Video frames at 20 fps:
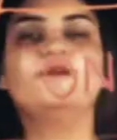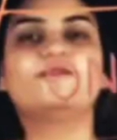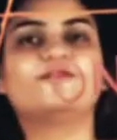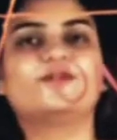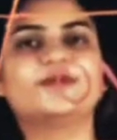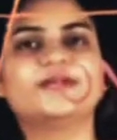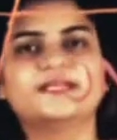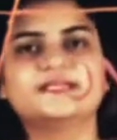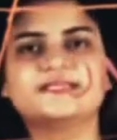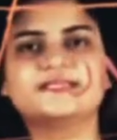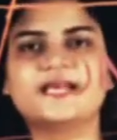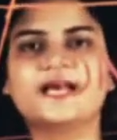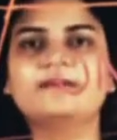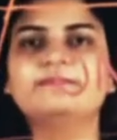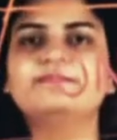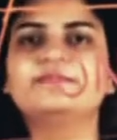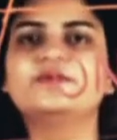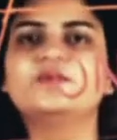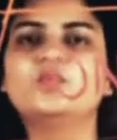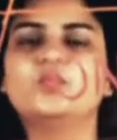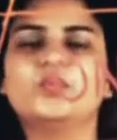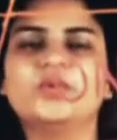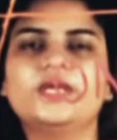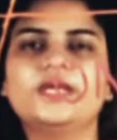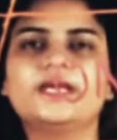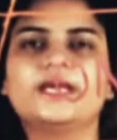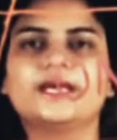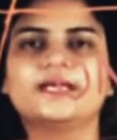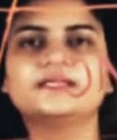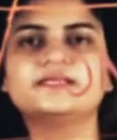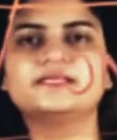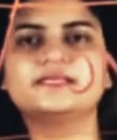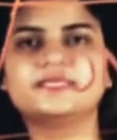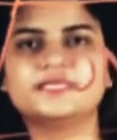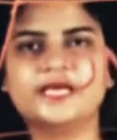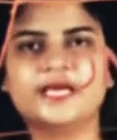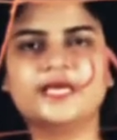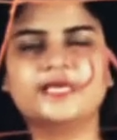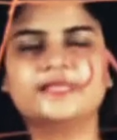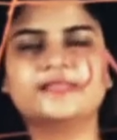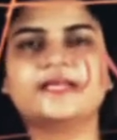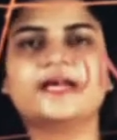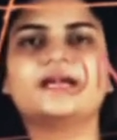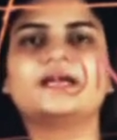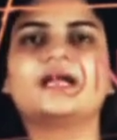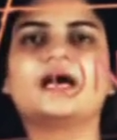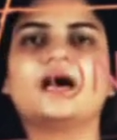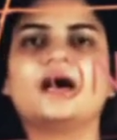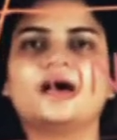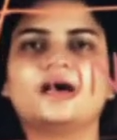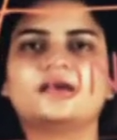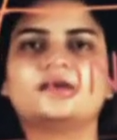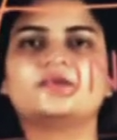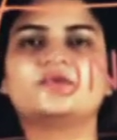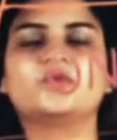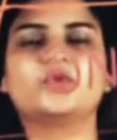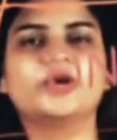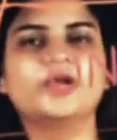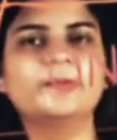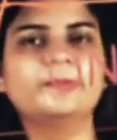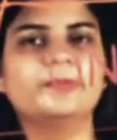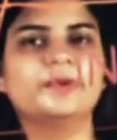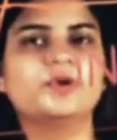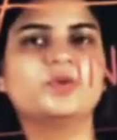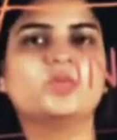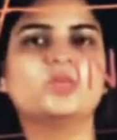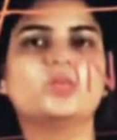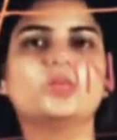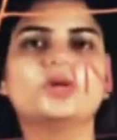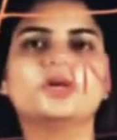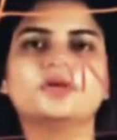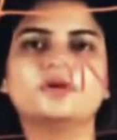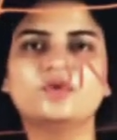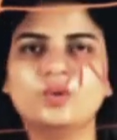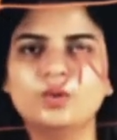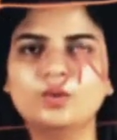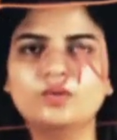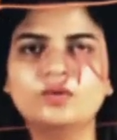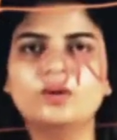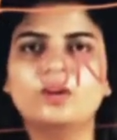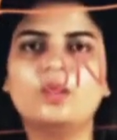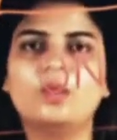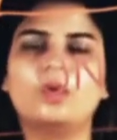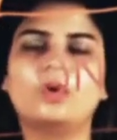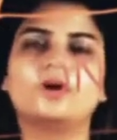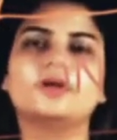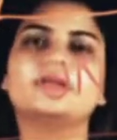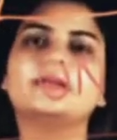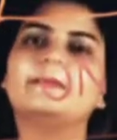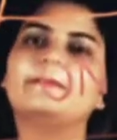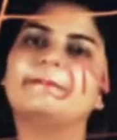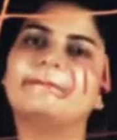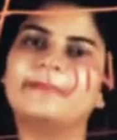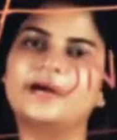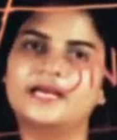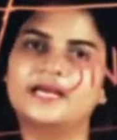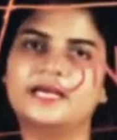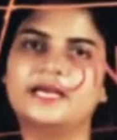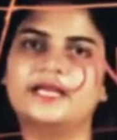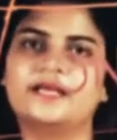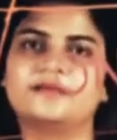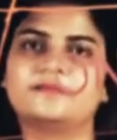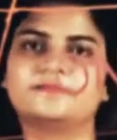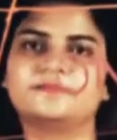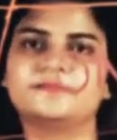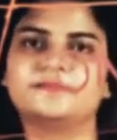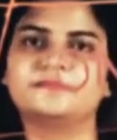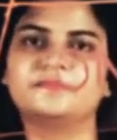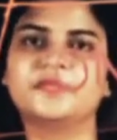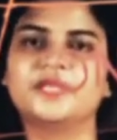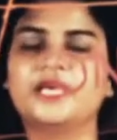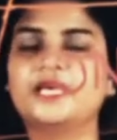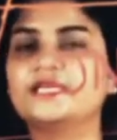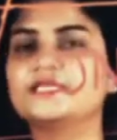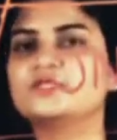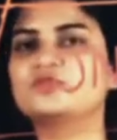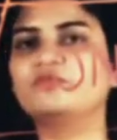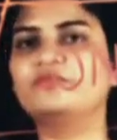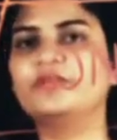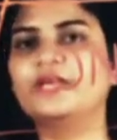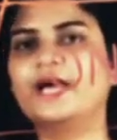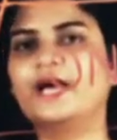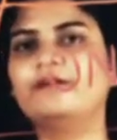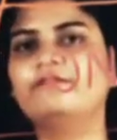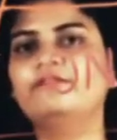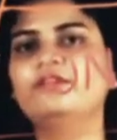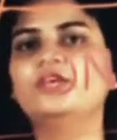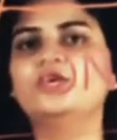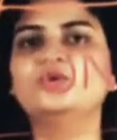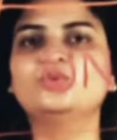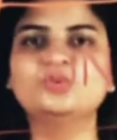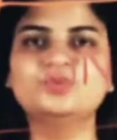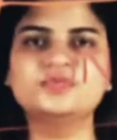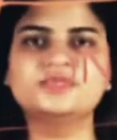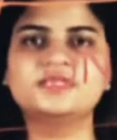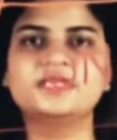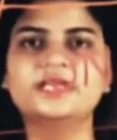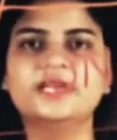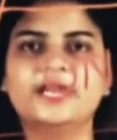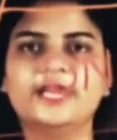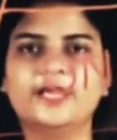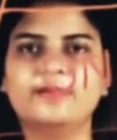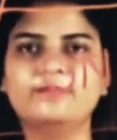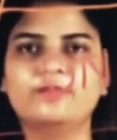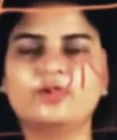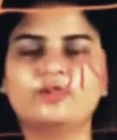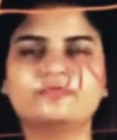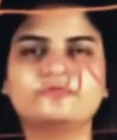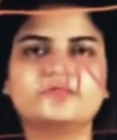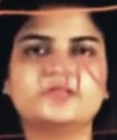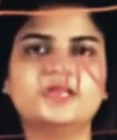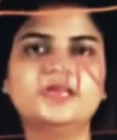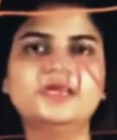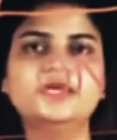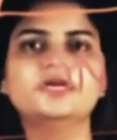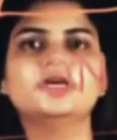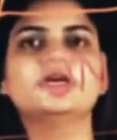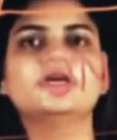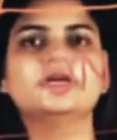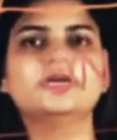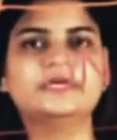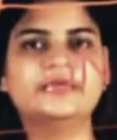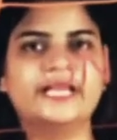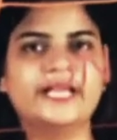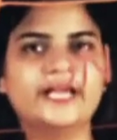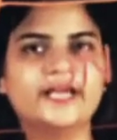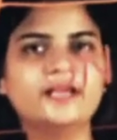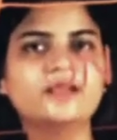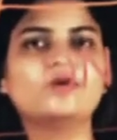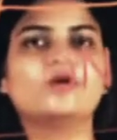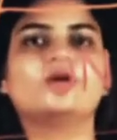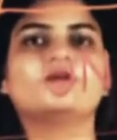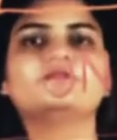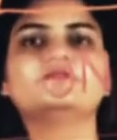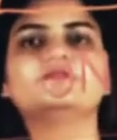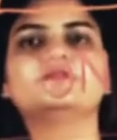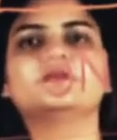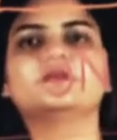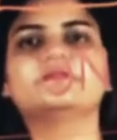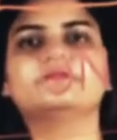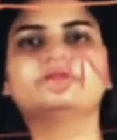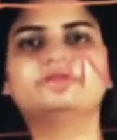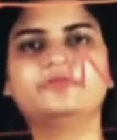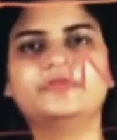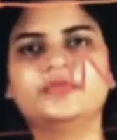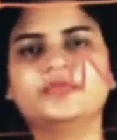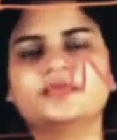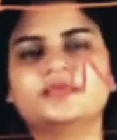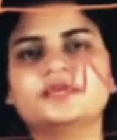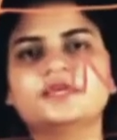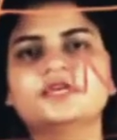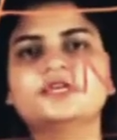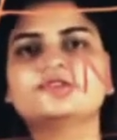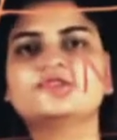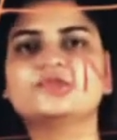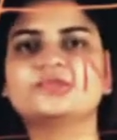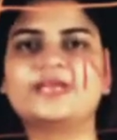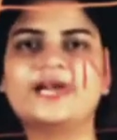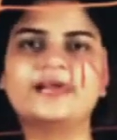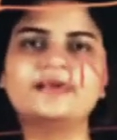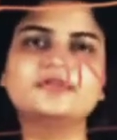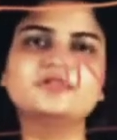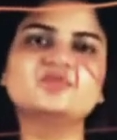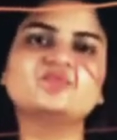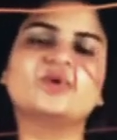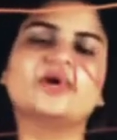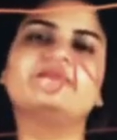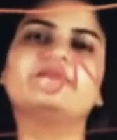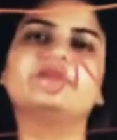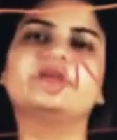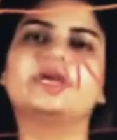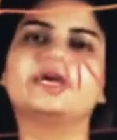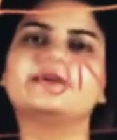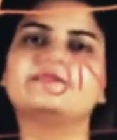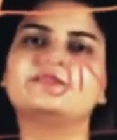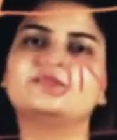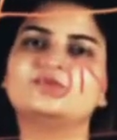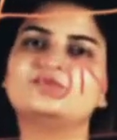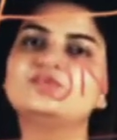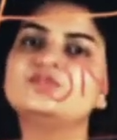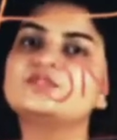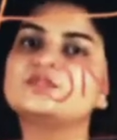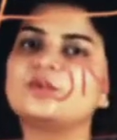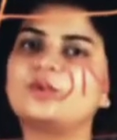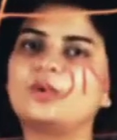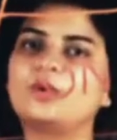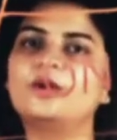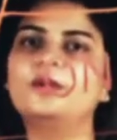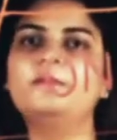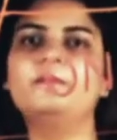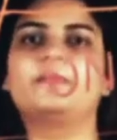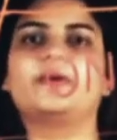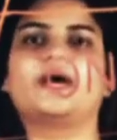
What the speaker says: For example, we can say that our trip will go on Monday. So we have used the name of the day of week. So that is why we have used on